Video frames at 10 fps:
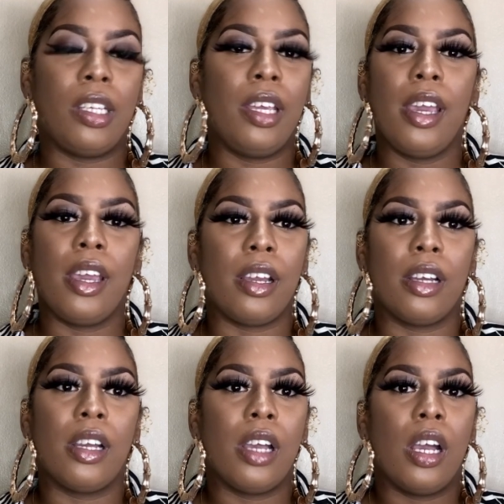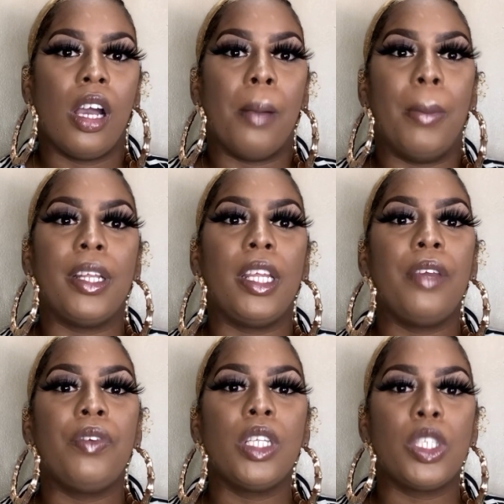yeah, but
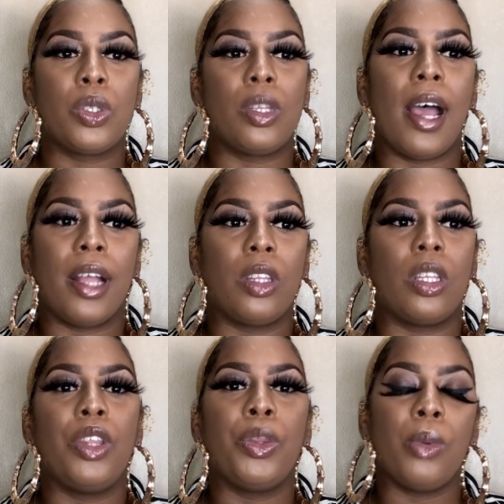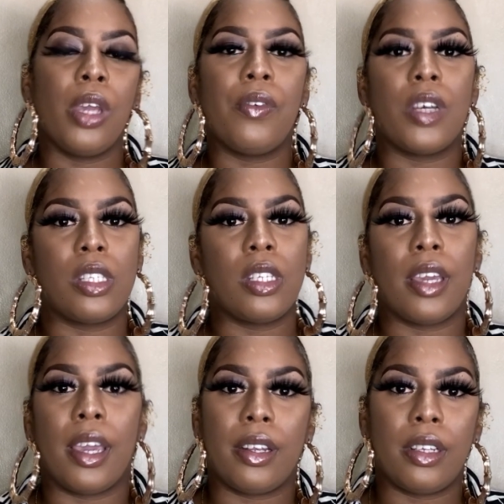if it's that the three of us
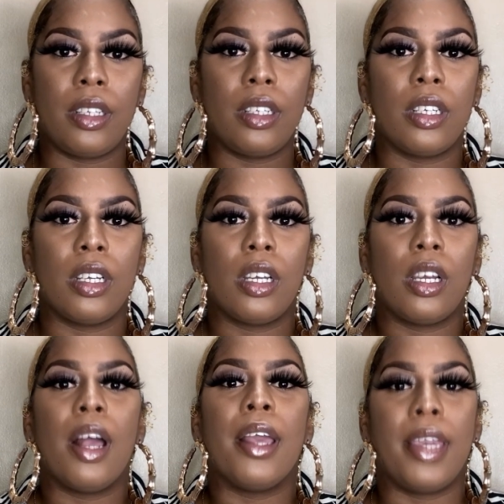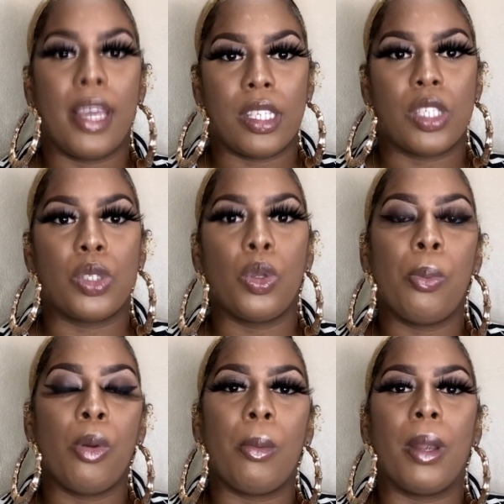together, yes, no
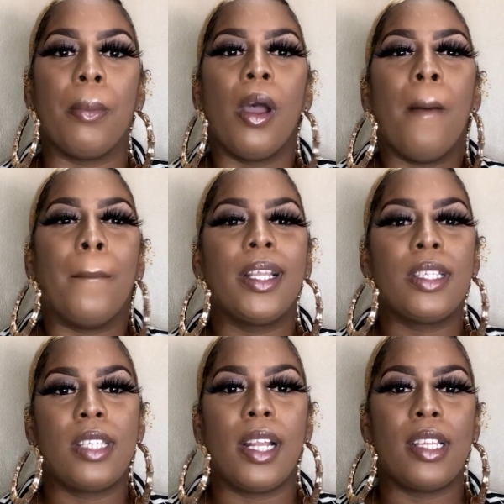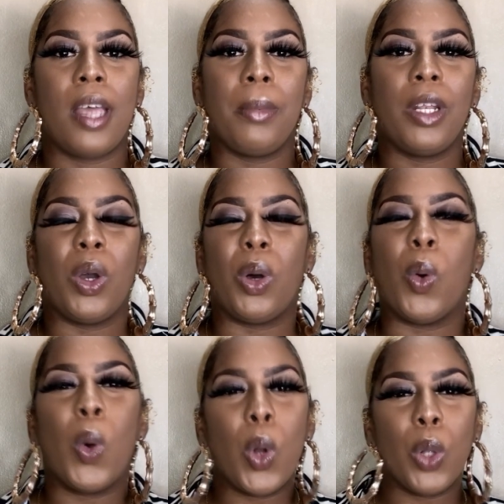problem. But to say that I'm in a
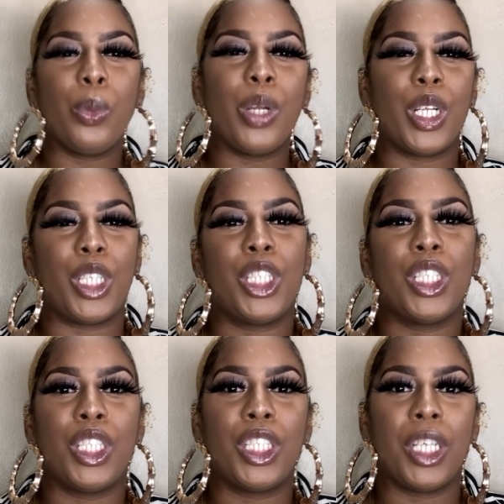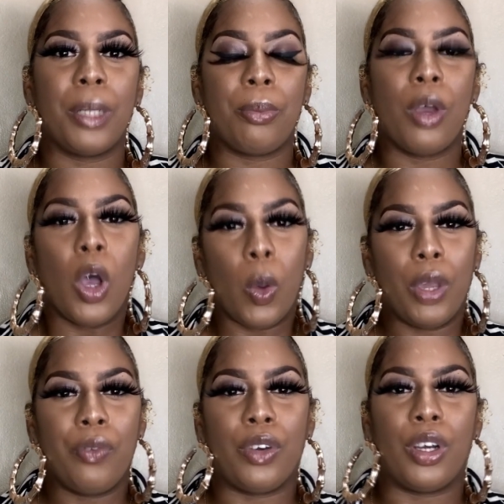whole relationship
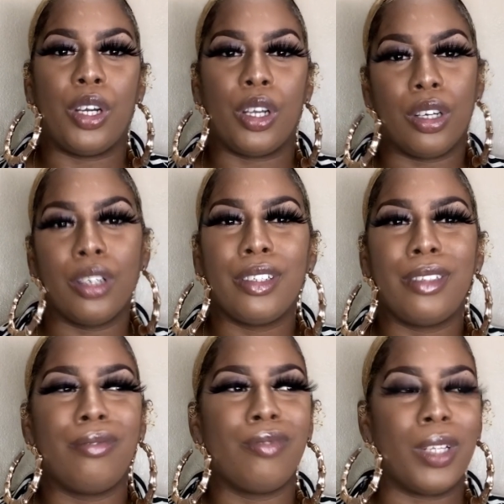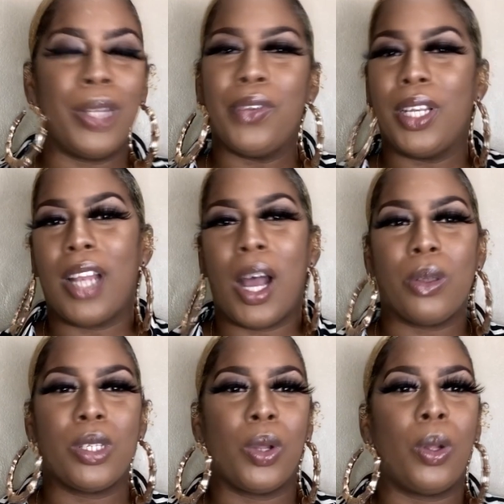with a girl living in
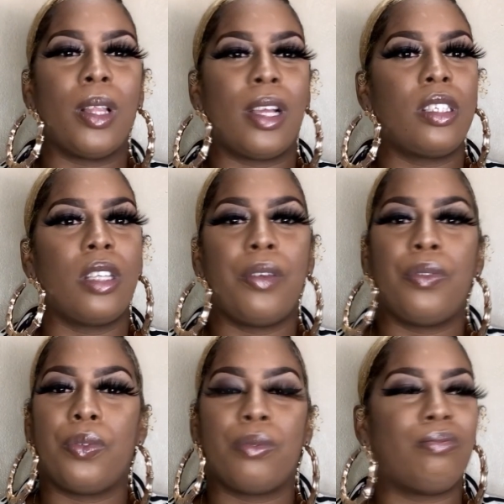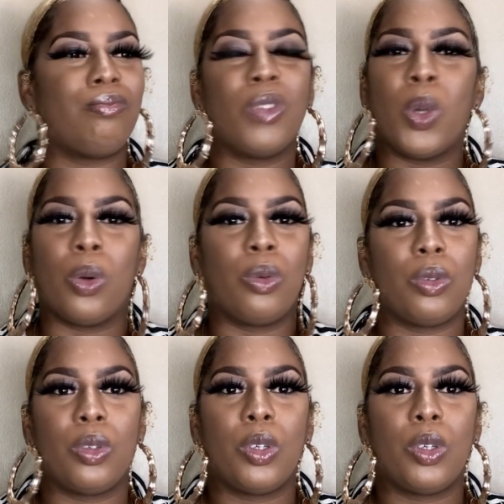house and all that stuff, no.